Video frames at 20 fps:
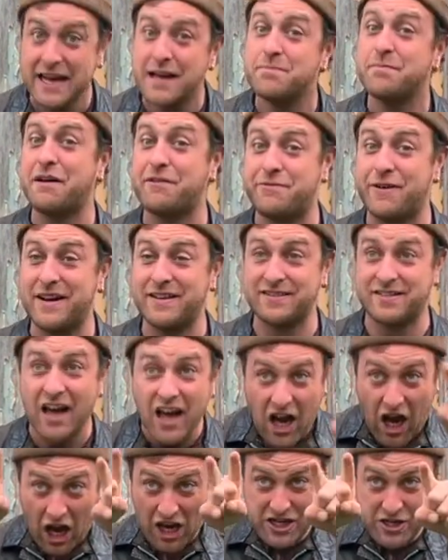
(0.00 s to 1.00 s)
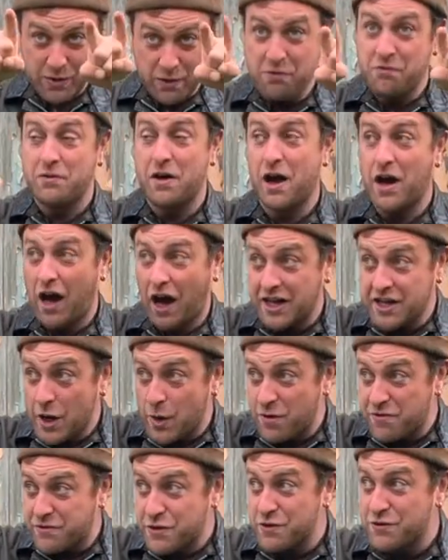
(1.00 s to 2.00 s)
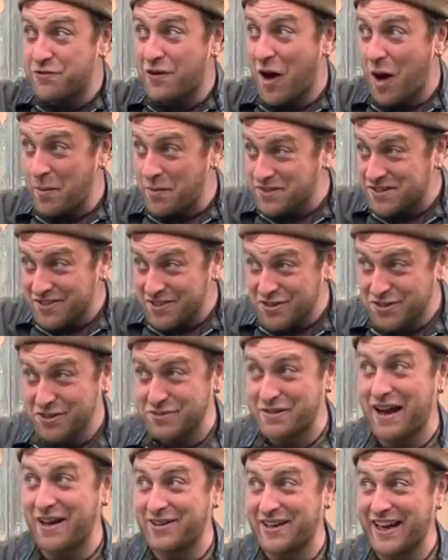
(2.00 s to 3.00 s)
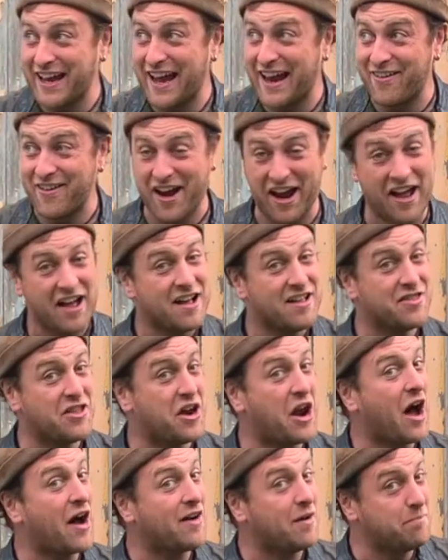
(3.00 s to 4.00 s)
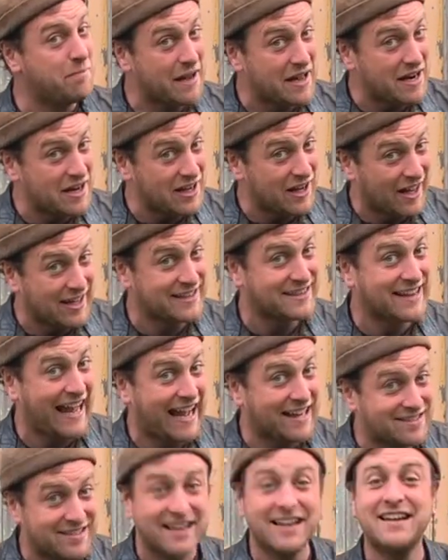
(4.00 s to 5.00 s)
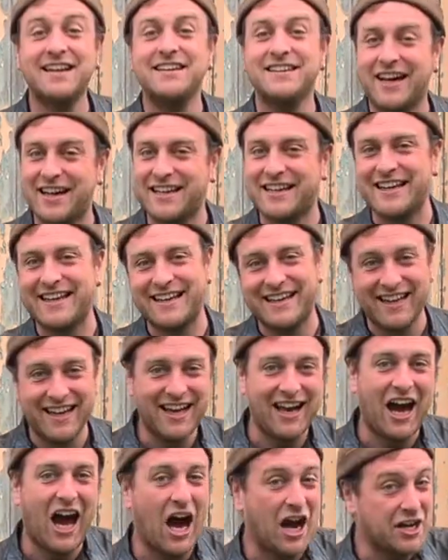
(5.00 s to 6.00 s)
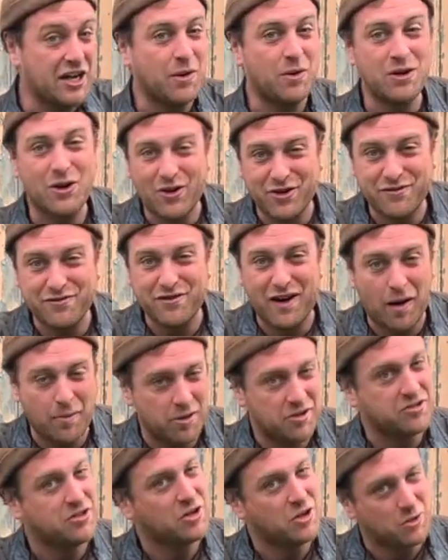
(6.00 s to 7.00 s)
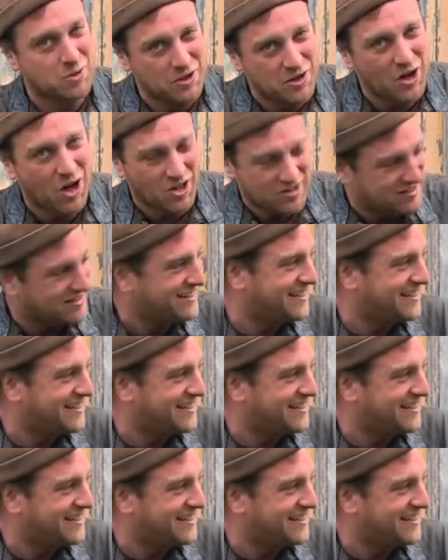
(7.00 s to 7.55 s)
My friends, I know a few farmers in the surrounding area that are a bit like that. Luckily, I know a lot of farmers who are not.